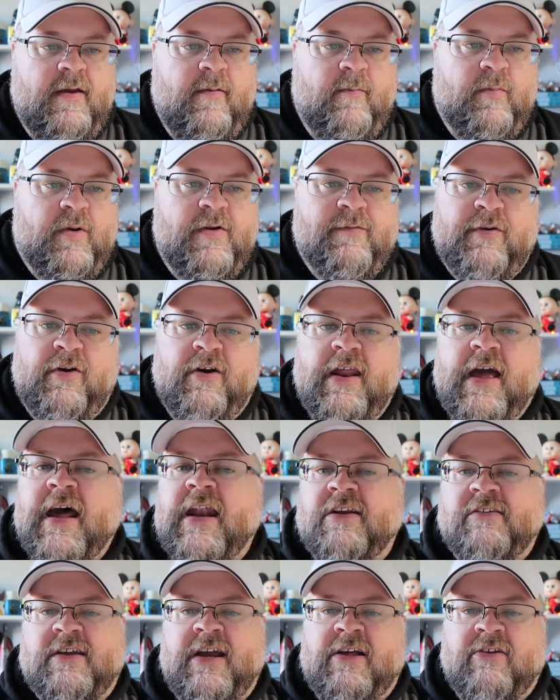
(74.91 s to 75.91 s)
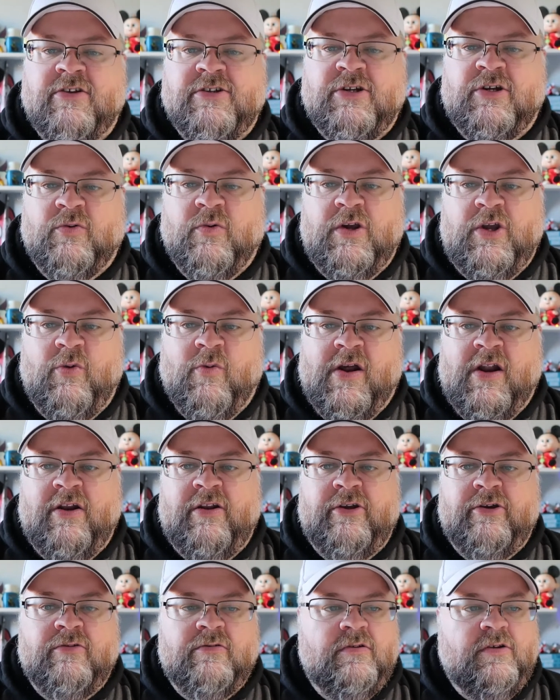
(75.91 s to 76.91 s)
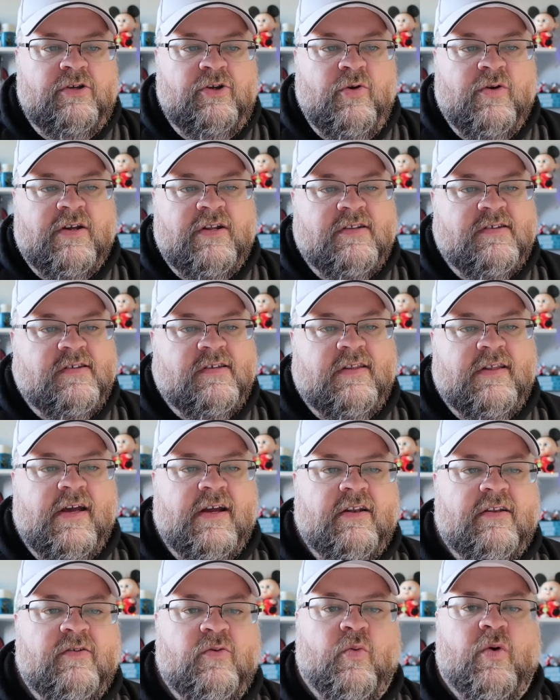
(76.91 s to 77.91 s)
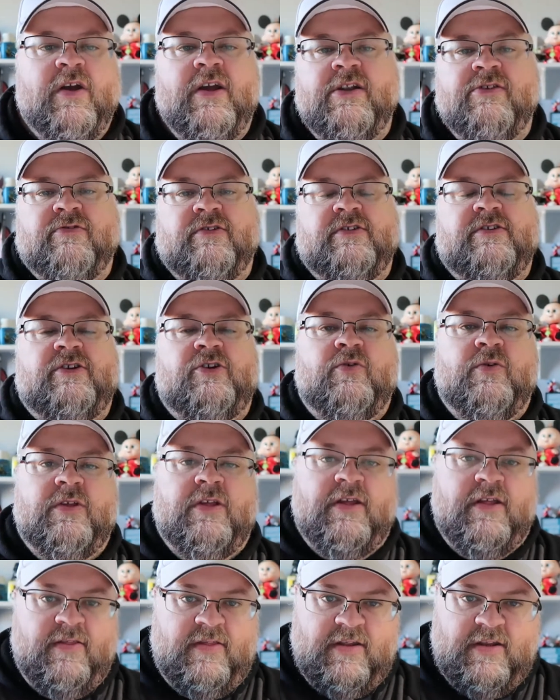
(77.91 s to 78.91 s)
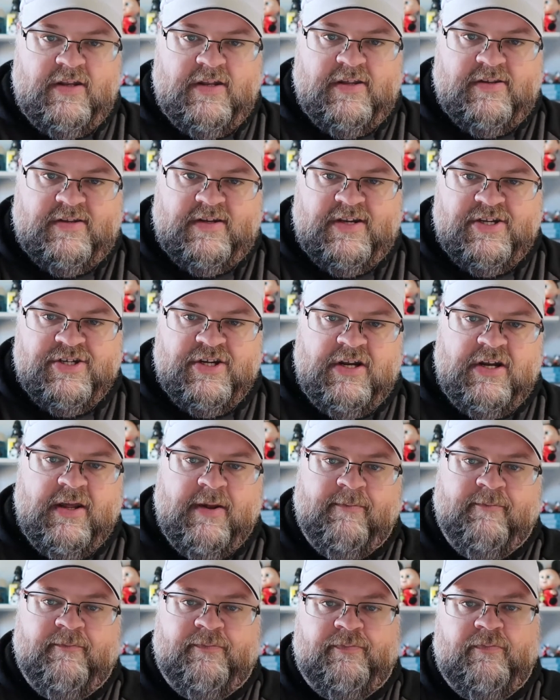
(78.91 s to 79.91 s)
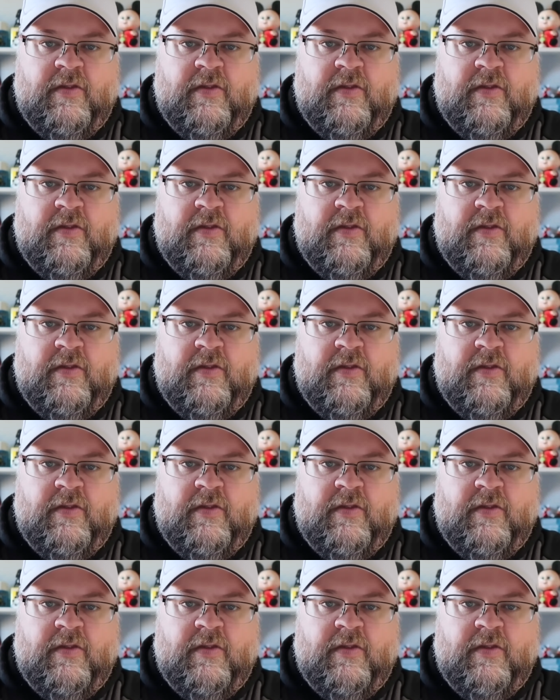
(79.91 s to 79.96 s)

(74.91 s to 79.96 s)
But if you're not exactly sure what you want to do, you can select what interests you in the Disney Genie.